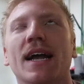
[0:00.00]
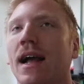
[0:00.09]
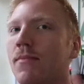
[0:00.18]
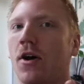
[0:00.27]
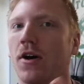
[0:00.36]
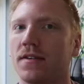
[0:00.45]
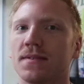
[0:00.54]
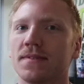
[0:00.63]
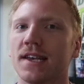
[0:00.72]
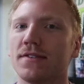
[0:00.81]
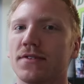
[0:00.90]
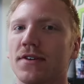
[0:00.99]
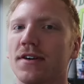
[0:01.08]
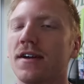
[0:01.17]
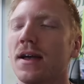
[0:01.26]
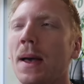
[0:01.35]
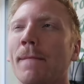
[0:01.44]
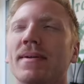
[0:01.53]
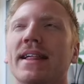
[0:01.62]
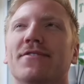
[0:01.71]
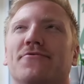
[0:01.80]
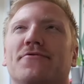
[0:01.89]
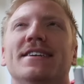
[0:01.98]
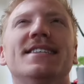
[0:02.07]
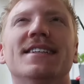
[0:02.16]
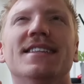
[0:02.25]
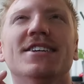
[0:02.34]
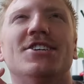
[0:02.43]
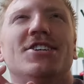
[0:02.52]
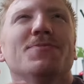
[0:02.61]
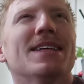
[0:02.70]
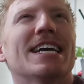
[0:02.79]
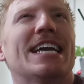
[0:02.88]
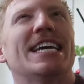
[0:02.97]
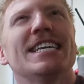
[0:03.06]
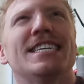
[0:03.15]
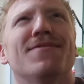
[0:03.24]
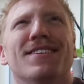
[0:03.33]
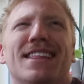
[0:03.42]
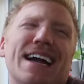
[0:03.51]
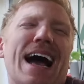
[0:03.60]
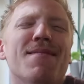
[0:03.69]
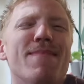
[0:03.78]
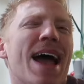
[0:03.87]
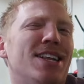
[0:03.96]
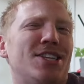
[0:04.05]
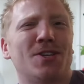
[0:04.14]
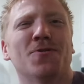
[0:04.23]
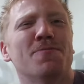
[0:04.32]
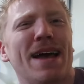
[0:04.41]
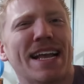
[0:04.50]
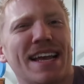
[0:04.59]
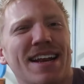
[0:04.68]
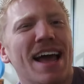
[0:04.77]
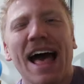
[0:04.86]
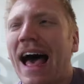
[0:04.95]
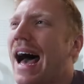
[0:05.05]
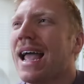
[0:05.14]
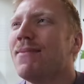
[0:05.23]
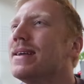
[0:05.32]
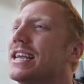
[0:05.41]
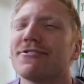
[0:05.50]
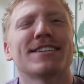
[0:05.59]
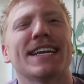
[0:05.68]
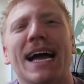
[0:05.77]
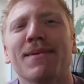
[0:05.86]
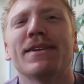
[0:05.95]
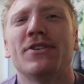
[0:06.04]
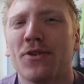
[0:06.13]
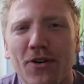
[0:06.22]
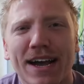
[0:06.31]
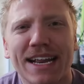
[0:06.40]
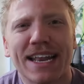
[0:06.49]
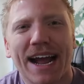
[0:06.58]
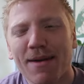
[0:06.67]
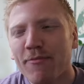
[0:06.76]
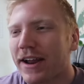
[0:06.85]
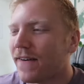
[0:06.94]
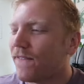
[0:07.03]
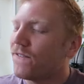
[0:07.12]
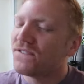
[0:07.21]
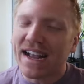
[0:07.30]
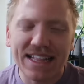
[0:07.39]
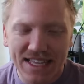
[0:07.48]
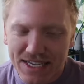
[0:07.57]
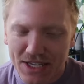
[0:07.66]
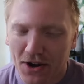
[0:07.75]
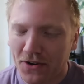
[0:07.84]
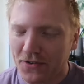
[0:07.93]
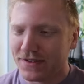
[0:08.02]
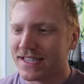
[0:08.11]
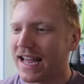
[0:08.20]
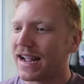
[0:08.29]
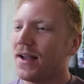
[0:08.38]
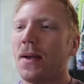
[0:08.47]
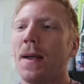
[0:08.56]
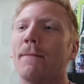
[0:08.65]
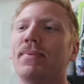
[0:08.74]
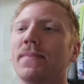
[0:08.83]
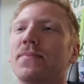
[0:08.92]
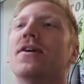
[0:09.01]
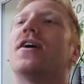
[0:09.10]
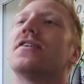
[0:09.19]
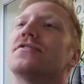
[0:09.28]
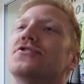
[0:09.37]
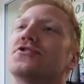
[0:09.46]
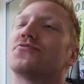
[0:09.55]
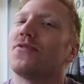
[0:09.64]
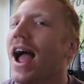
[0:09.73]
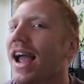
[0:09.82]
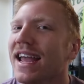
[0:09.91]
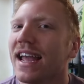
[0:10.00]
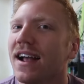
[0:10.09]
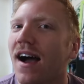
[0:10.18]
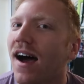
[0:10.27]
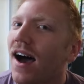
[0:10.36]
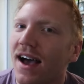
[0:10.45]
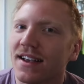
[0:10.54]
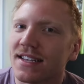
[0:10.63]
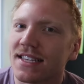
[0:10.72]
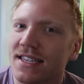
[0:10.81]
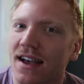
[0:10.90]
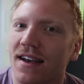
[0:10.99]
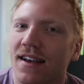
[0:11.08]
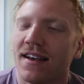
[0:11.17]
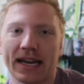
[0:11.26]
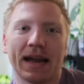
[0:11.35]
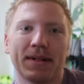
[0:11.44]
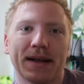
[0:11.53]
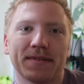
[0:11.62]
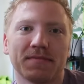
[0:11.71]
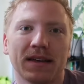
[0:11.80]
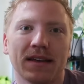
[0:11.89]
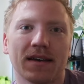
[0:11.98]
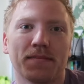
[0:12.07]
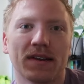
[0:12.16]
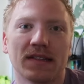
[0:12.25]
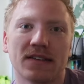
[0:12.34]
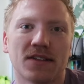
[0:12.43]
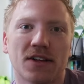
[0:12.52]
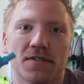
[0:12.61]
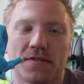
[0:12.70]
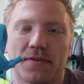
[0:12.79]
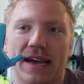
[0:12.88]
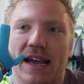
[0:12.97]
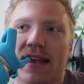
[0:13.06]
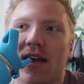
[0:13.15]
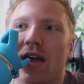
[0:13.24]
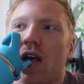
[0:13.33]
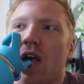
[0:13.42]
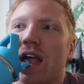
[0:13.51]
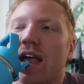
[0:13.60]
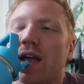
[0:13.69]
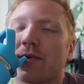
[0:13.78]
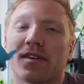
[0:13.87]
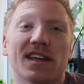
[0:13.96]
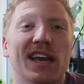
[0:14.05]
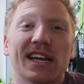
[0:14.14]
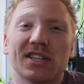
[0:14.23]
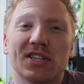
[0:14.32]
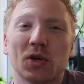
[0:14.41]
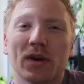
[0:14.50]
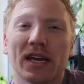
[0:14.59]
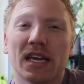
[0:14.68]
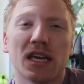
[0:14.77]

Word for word: like I'm always obsessed with her. But like recently she's just be like hitting different. Like I'm mad too, Megan. I'm irritated. I'm annoyed. Like I'm ready to fight these hoes. Like people are trying us. Time lapse me putting these clothes away and we're gonna get into it.